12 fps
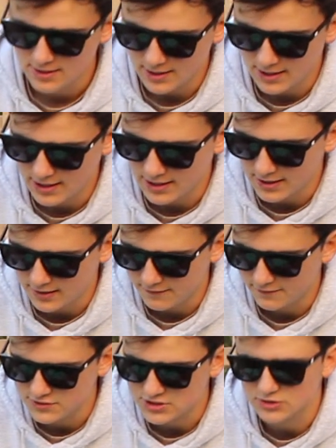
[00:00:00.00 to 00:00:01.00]
I
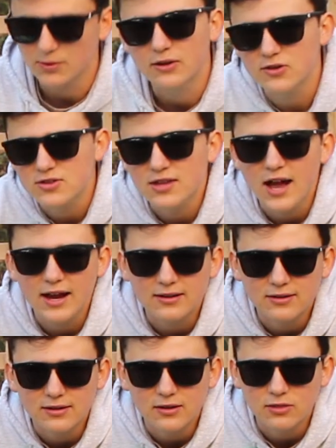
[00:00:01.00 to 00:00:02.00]
have just a regular stock
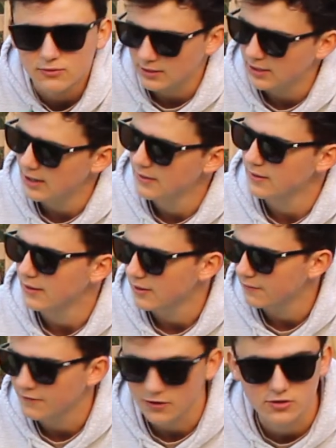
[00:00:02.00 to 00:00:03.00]
DD3 and then a
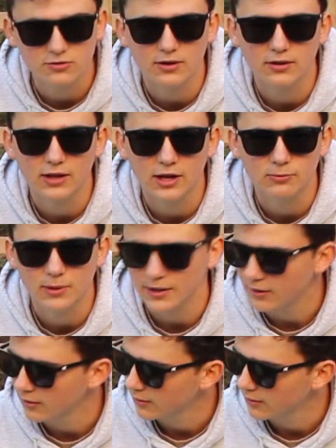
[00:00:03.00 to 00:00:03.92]
first run Cloudbreaker.